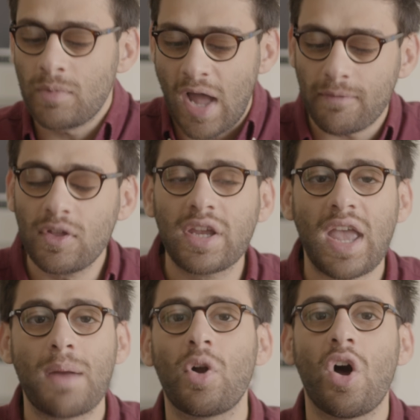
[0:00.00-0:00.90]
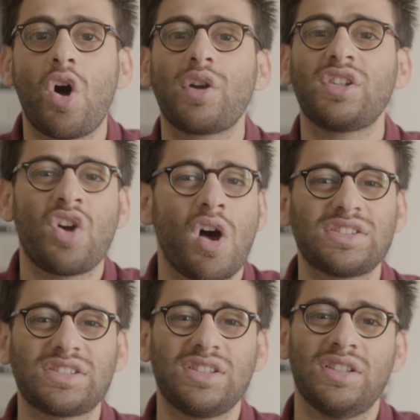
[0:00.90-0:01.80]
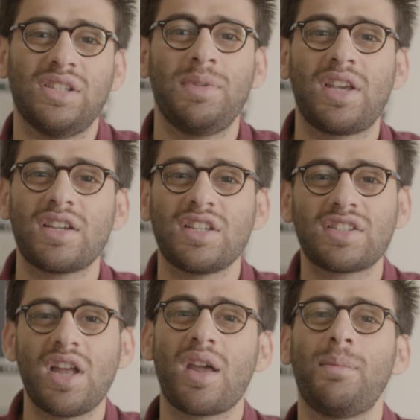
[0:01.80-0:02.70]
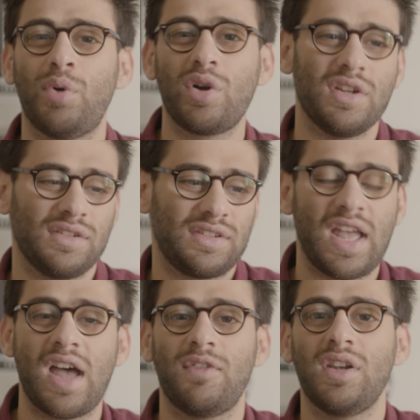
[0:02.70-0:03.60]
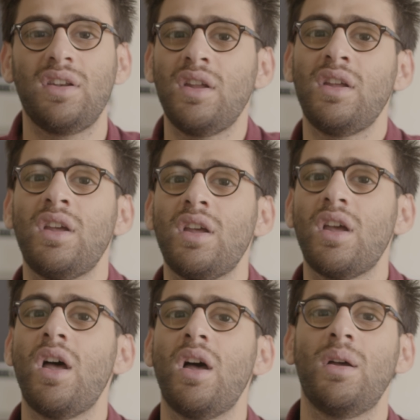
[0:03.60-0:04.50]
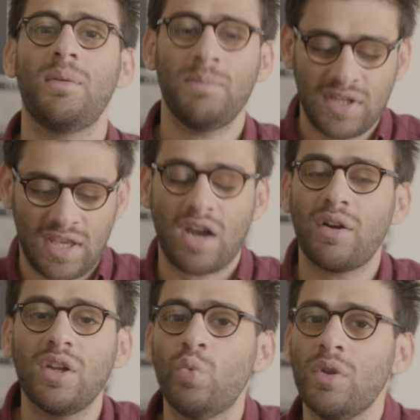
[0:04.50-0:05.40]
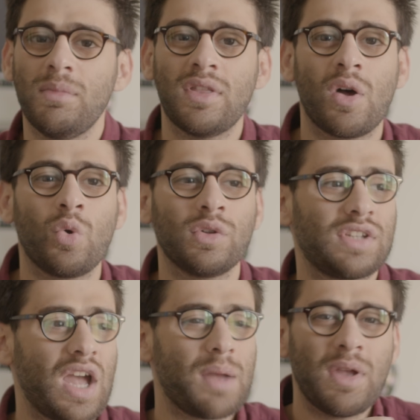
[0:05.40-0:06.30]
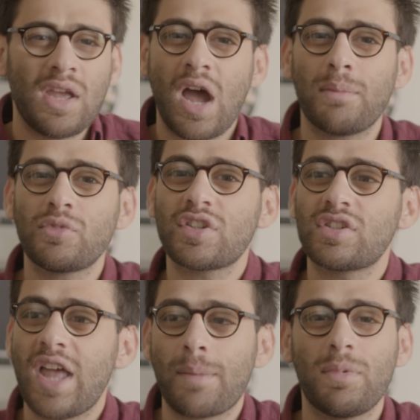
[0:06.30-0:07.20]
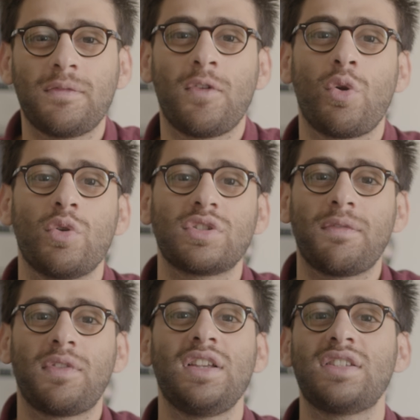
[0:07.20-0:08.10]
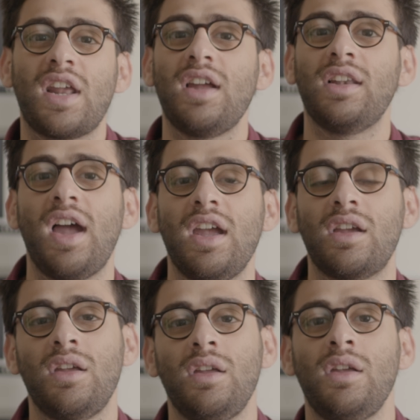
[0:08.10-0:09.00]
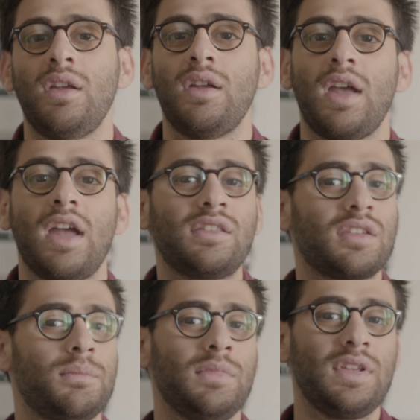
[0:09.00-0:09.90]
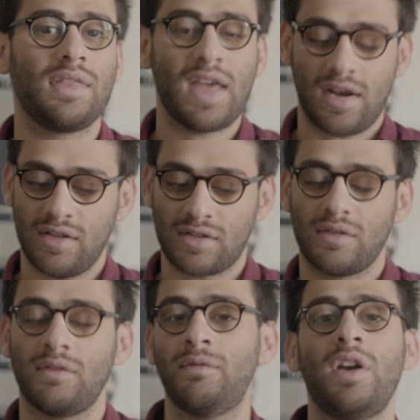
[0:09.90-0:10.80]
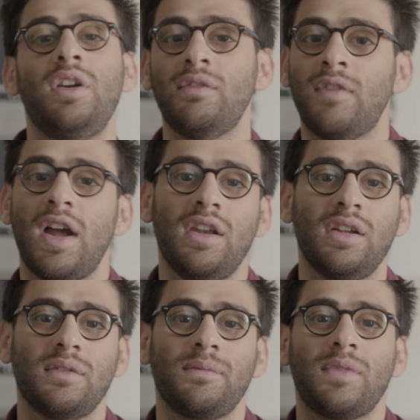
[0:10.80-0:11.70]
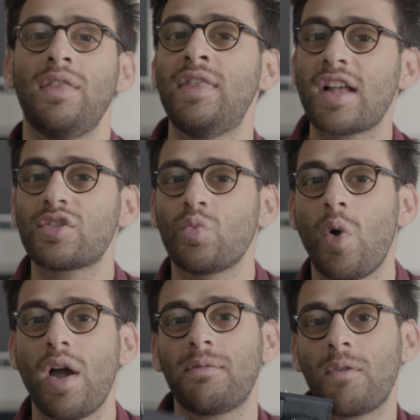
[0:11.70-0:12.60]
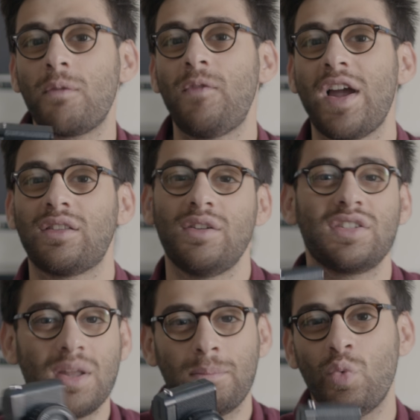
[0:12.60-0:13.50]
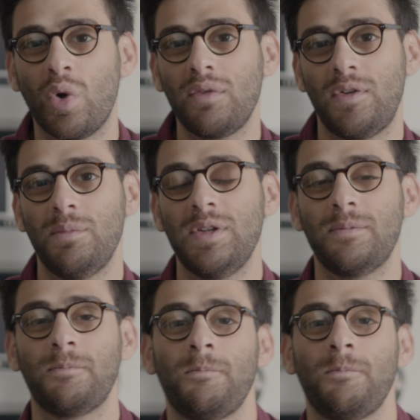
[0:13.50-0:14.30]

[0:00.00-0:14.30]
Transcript: have the camera on constantly because it's not a burden to have it be carried with me the whole time. I'm just snapping photos of things that I like. And to me, that is very inviting. And that's why form factor is number one for me.